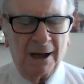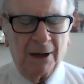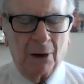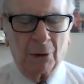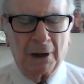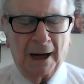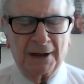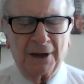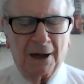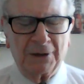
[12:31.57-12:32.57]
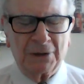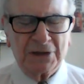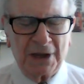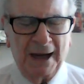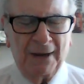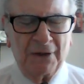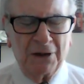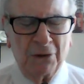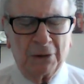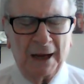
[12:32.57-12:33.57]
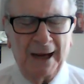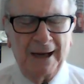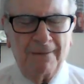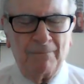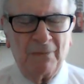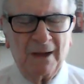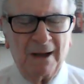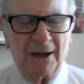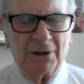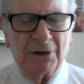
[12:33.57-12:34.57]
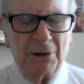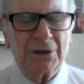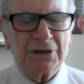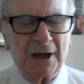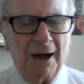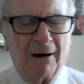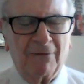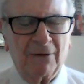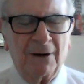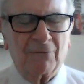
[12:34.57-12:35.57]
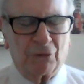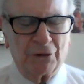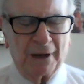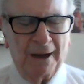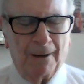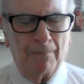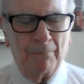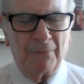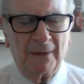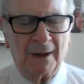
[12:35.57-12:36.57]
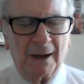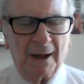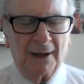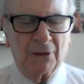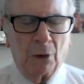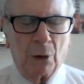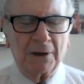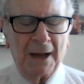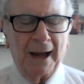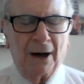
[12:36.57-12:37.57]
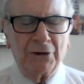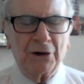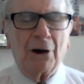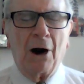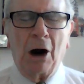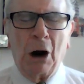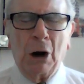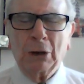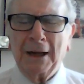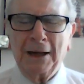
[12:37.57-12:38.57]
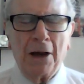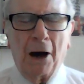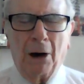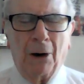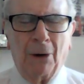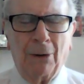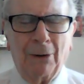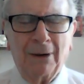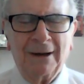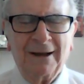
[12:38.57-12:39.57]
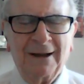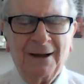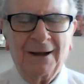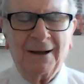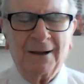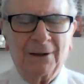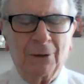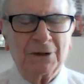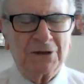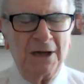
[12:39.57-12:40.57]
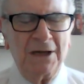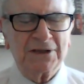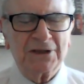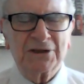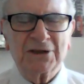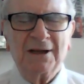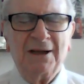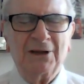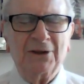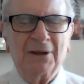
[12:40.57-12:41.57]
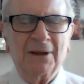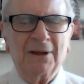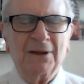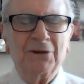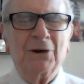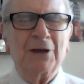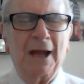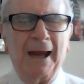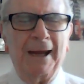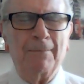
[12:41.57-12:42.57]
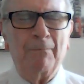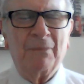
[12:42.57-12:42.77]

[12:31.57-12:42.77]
oh God, to understand that you gave yourself for them. And Lord, now you're all in all. Lord Jesus, your name